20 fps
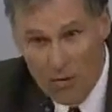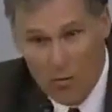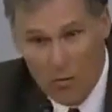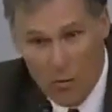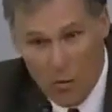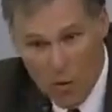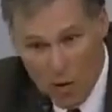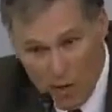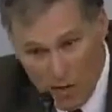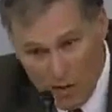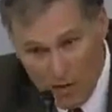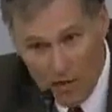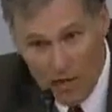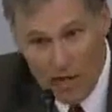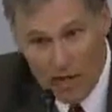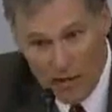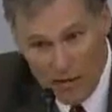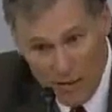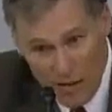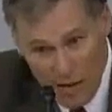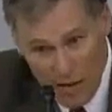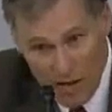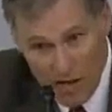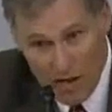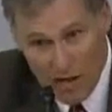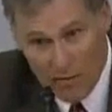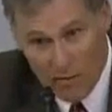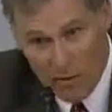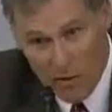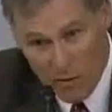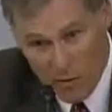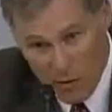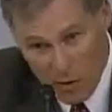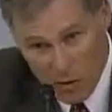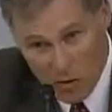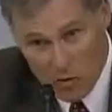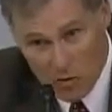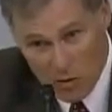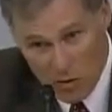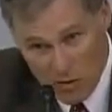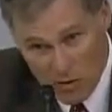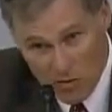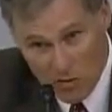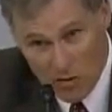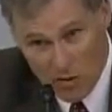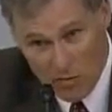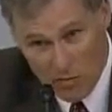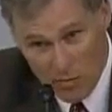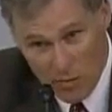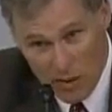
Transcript: one at a time, congressional district